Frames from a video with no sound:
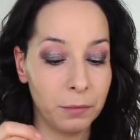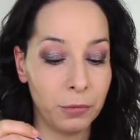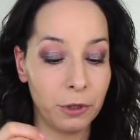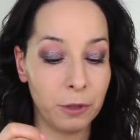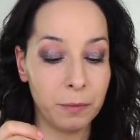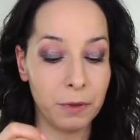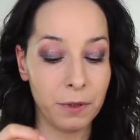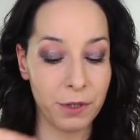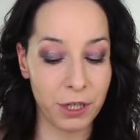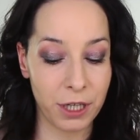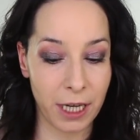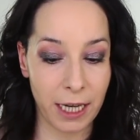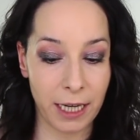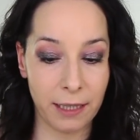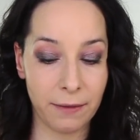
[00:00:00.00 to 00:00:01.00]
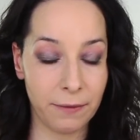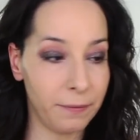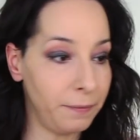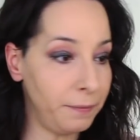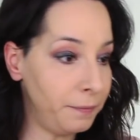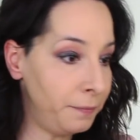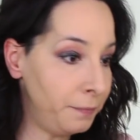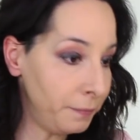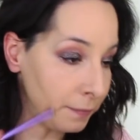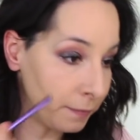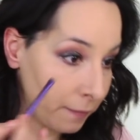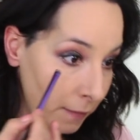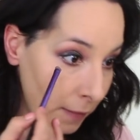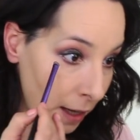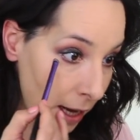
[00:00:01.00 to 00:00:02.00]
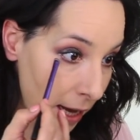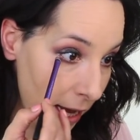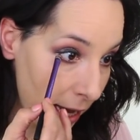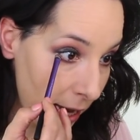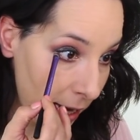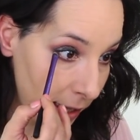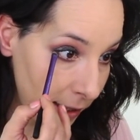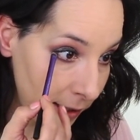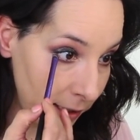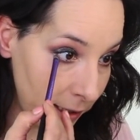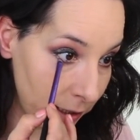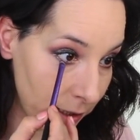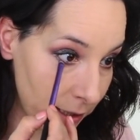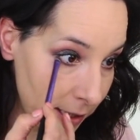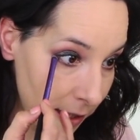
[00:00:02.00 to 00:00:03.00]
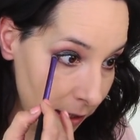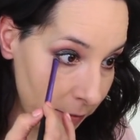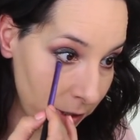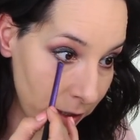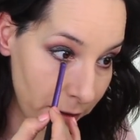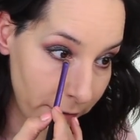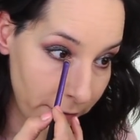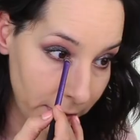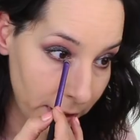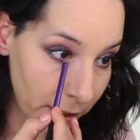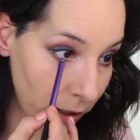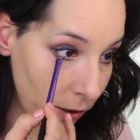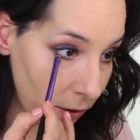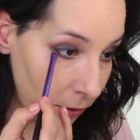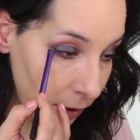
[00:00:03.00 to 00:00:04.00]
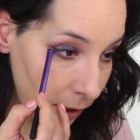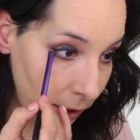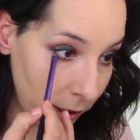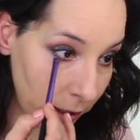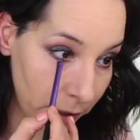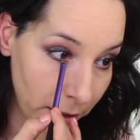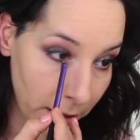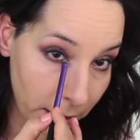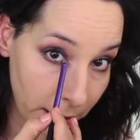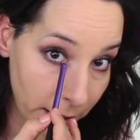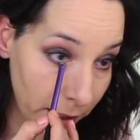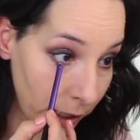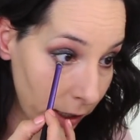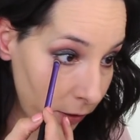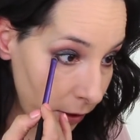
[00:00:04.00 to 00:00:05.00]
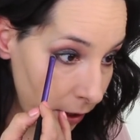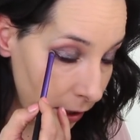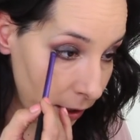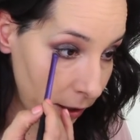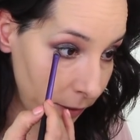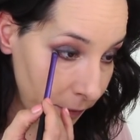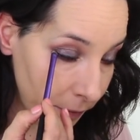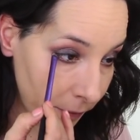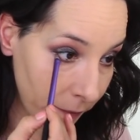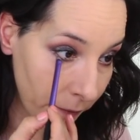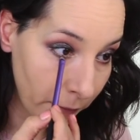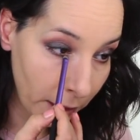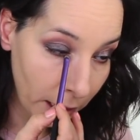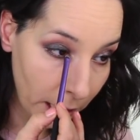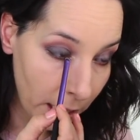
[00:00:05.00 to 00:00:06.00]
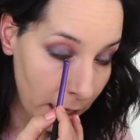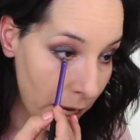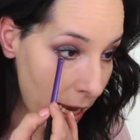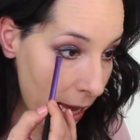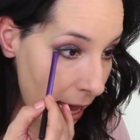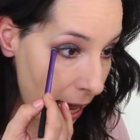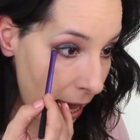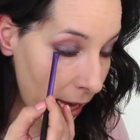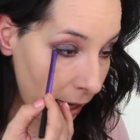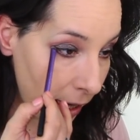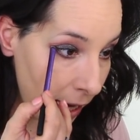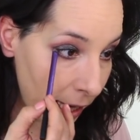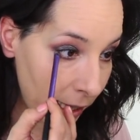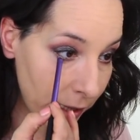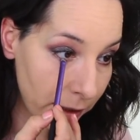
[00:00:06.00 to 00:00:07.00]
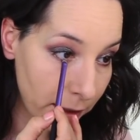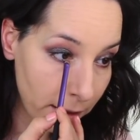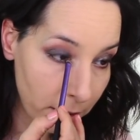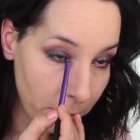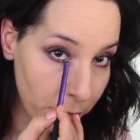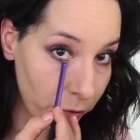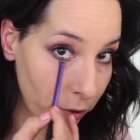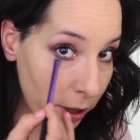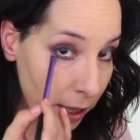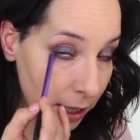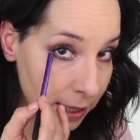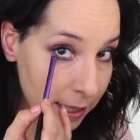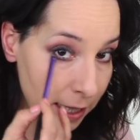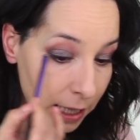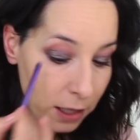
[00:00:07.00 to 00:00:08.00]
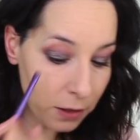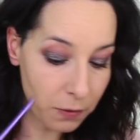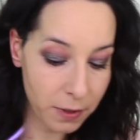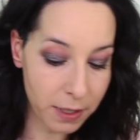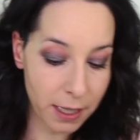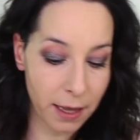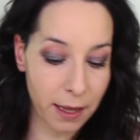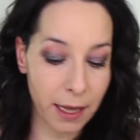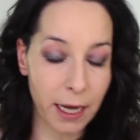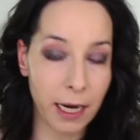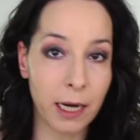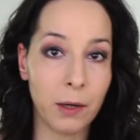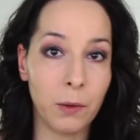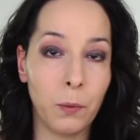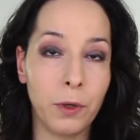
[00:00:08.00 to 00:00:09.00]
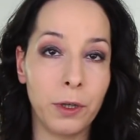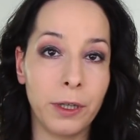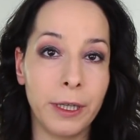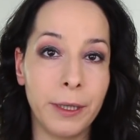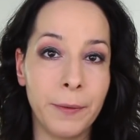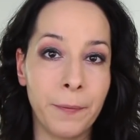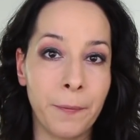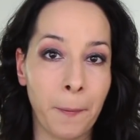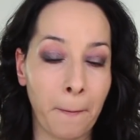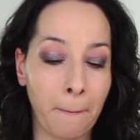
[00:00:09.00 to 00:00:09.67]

purple shade. I did a similar video in Hungarian, and the products I used there were